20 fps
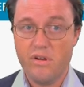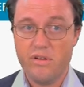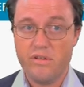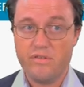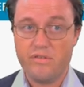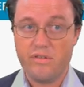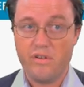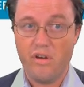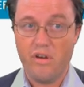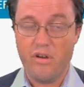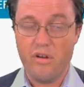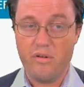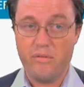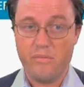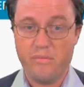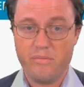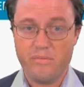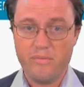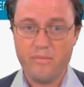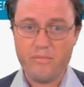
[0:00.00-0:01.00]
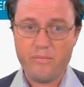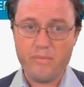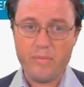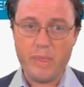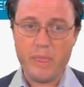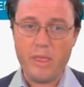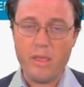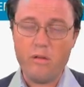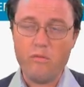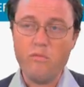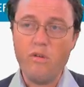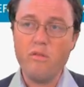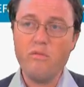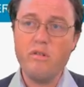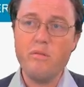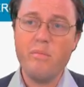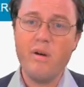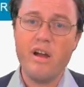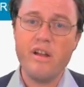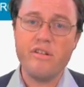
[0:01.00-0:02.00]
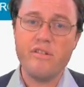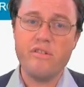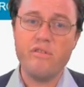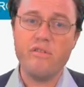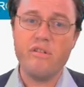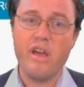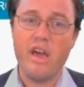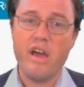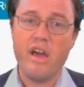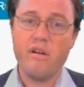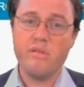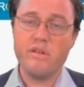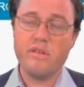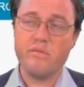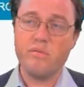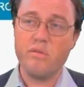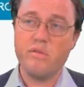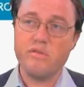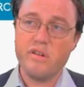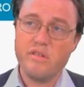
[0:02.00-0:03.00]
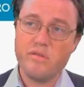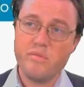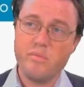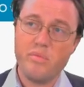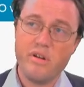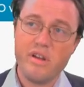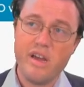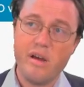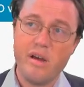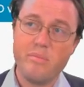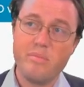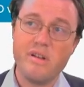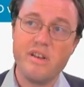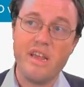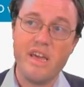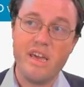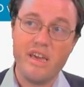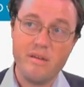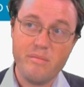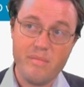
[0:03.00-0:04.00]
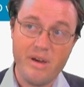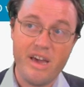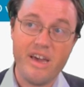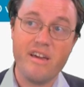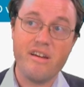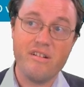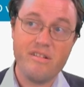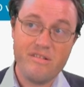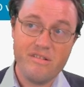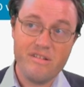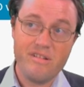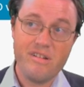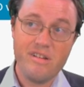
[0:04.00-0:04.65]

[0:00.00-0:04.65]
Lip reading: So what we might do now is we'll just bring up an email